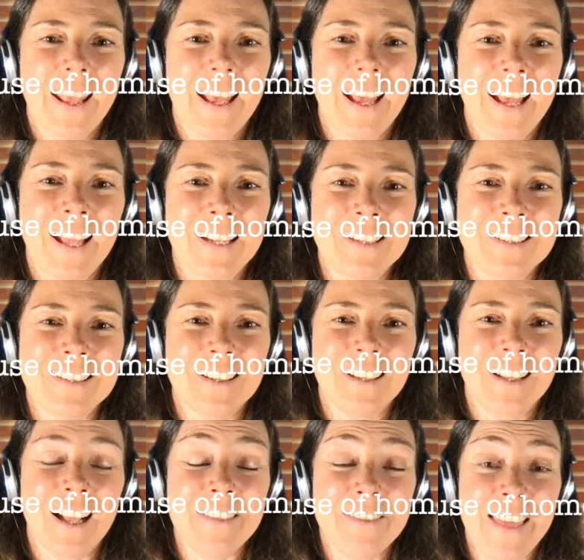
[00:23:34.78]
And
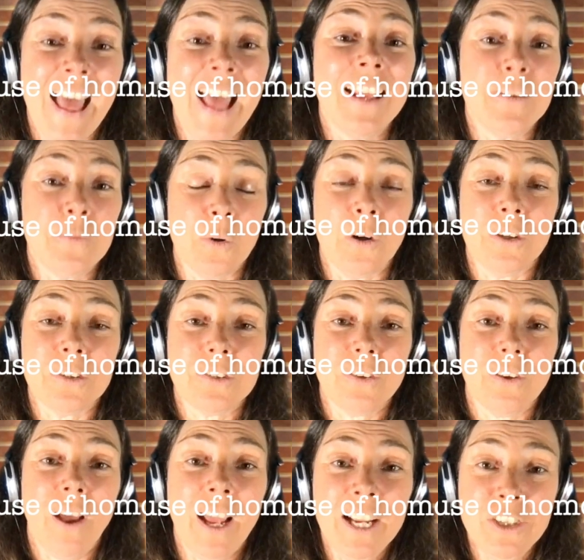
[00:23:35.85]
that is what
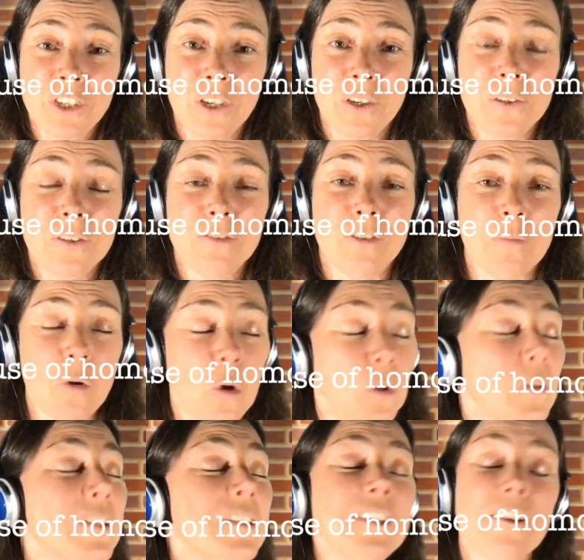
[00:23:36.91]
I chose from
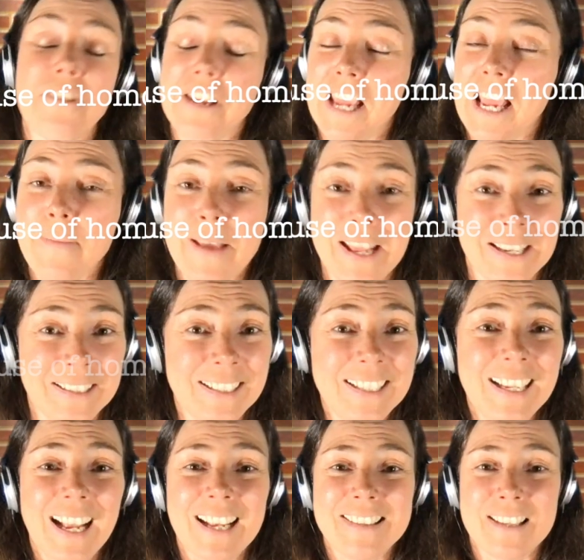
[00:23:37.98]
all the stuff that came in
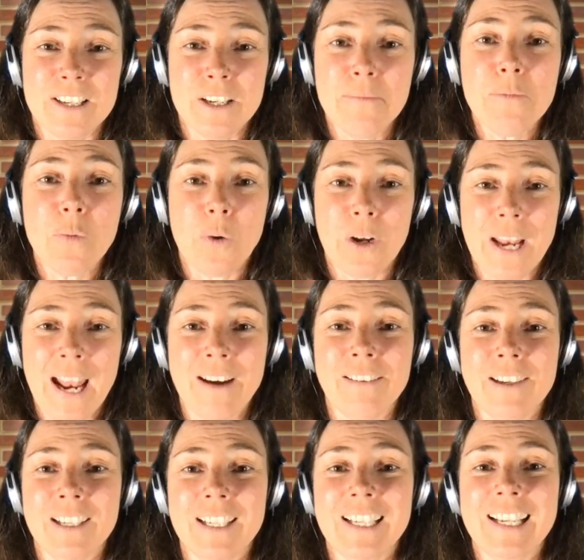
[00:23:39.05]
as the number one
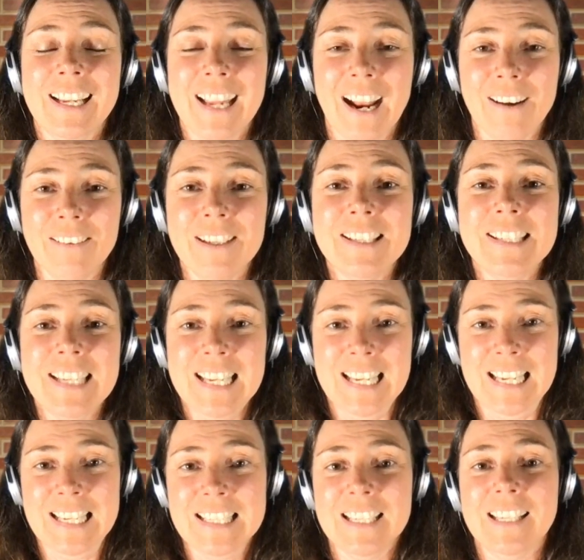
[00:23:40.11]
error,
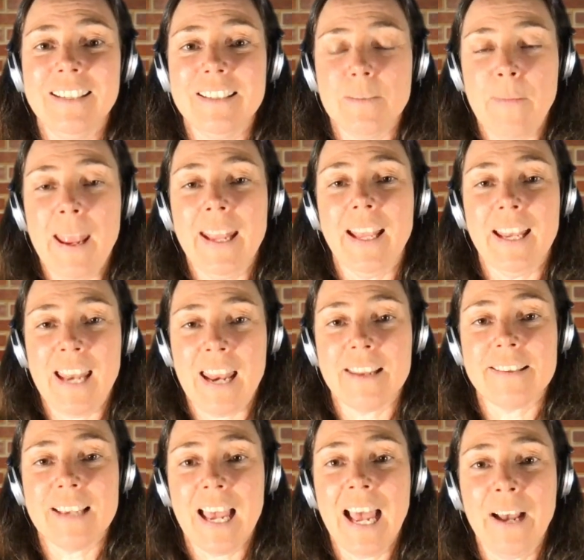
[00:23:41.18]
guaranteed to make an
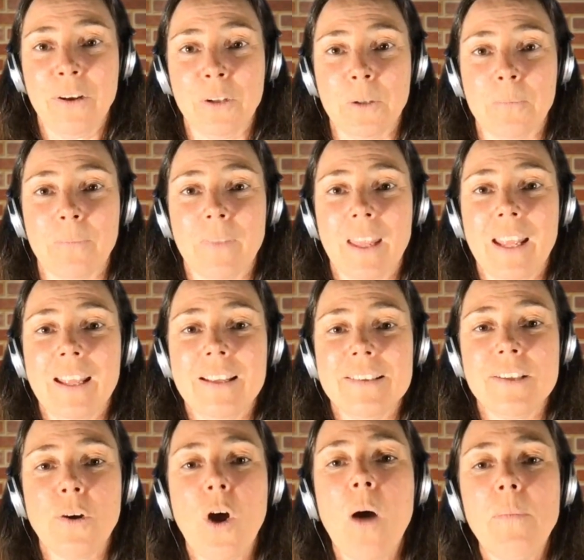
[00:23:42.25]
editor howl.
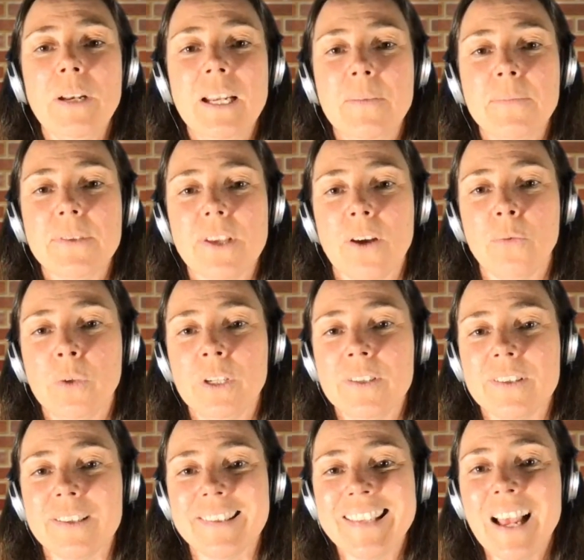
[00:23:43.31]
So homonyms are
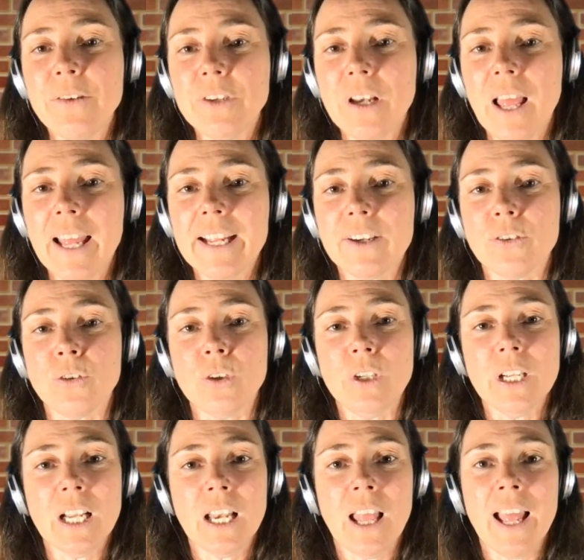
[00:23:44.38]
words that sound alike or
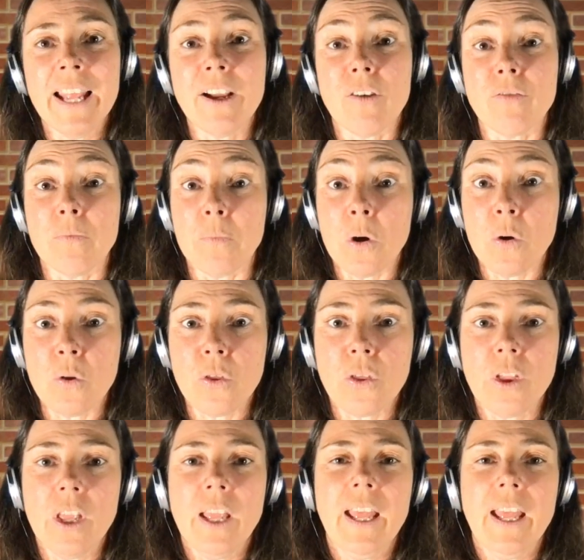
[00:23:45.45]
look alike, often both.